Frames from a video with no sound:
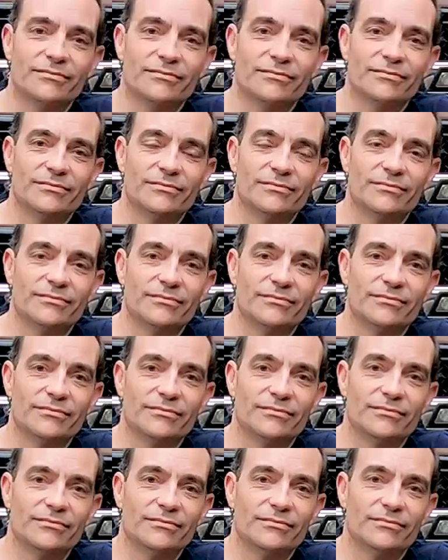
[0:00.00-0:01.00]

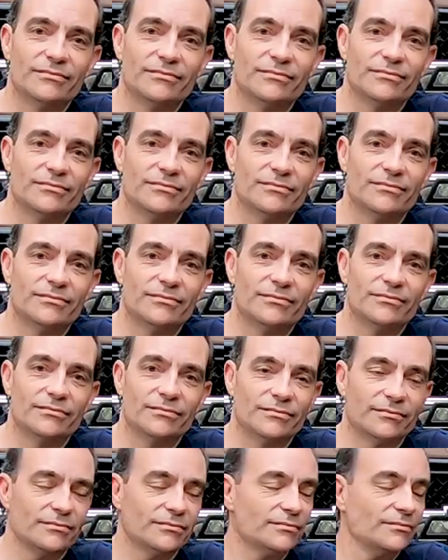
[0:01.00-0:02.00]

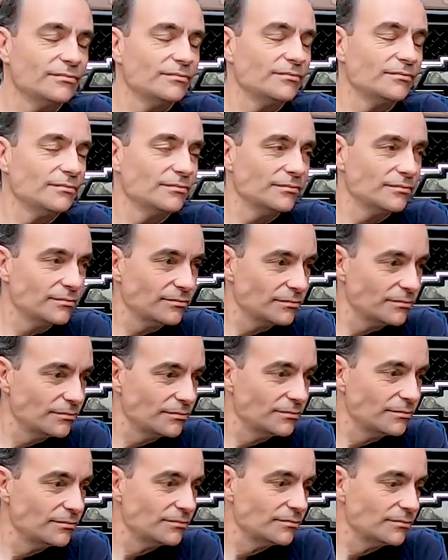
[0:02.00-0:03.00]

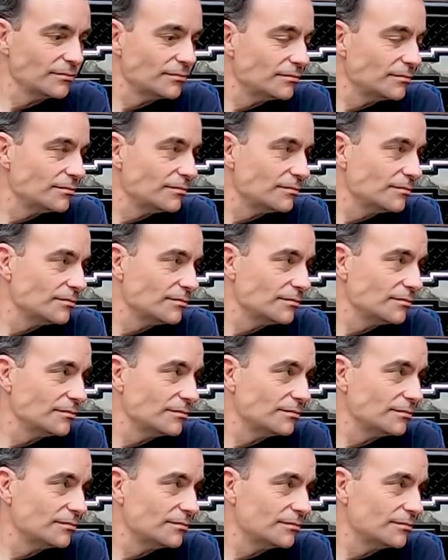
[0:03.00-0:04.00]

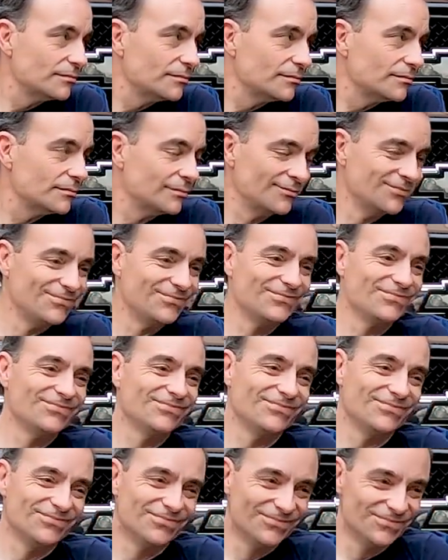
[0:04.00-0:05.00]

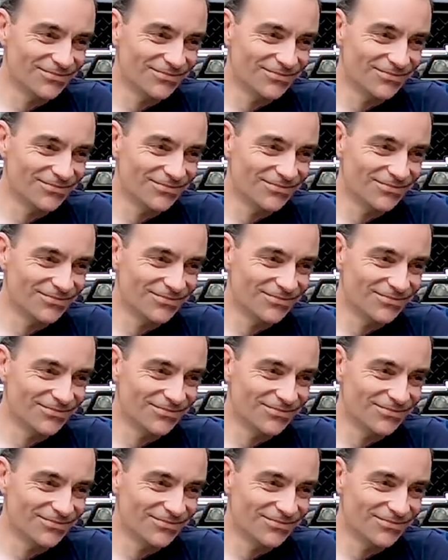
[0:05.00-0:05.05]
This person isn't speaking.